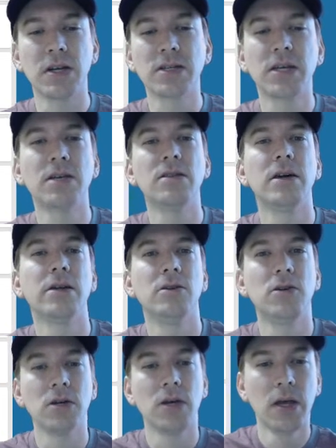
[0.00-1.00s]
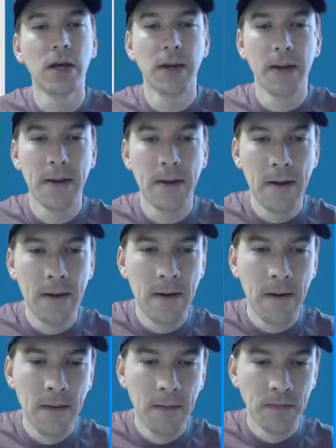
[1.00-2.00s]
taking that long.
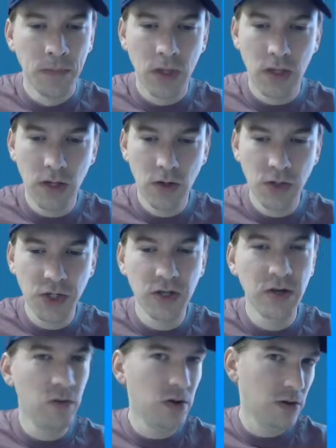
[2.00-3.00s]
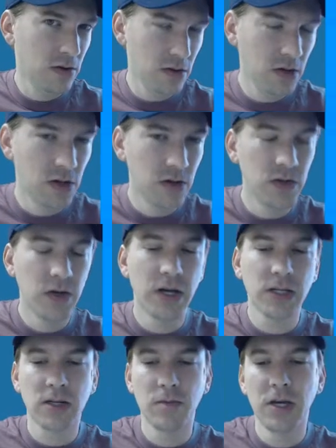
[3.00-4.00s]
Usually when you
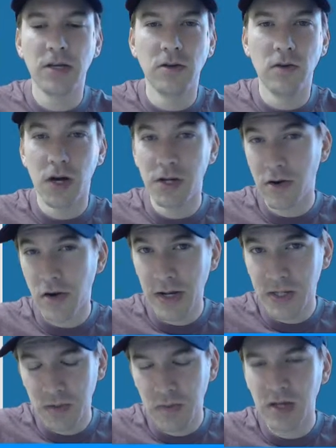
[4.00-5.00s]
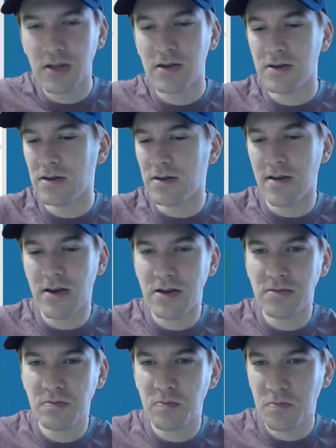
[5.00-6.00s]
estimate, you underestimate.
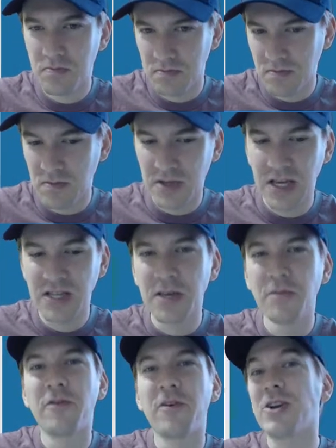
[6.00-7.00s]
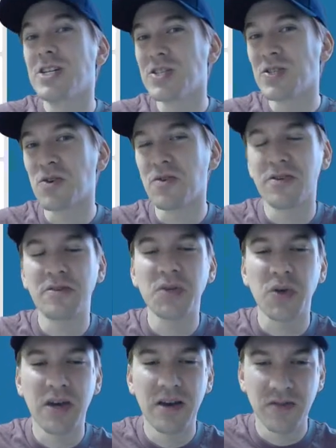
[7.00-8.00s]
I guess I'm very conservative,
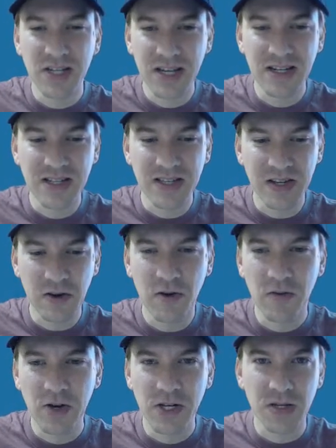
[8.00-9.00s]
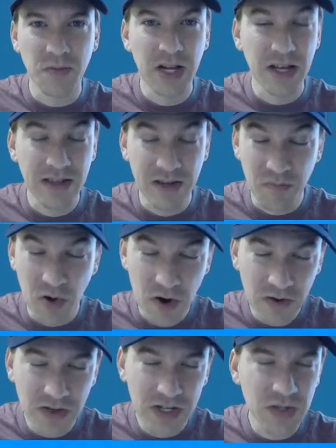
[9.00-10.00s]
so I have a tendency to overestimate. I think part
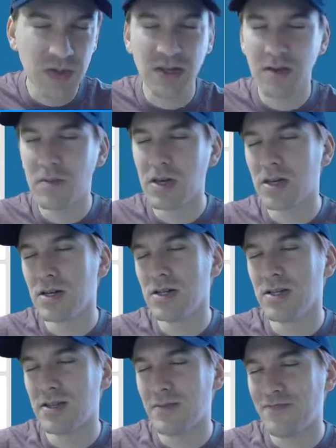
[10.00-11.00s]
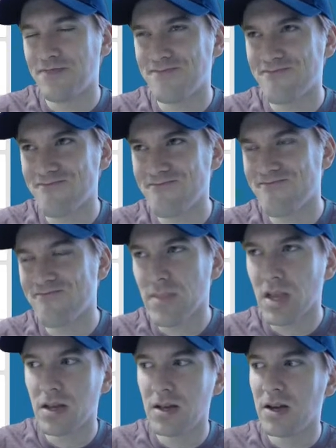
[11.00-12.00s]
of it is because,
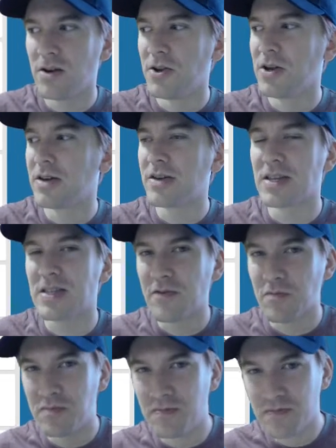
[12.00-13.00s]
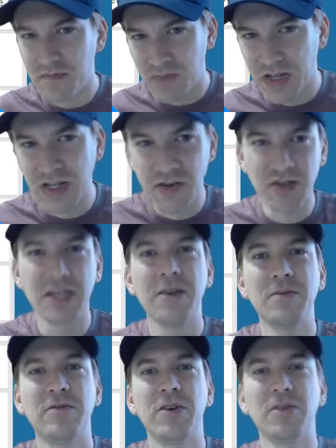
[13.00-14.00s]
I don't know, I guess I've been doing
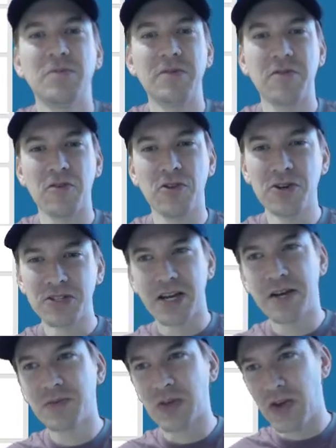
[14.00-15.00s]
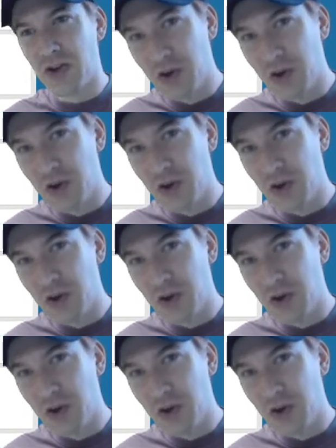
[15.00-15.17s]
game development for a long time, so I know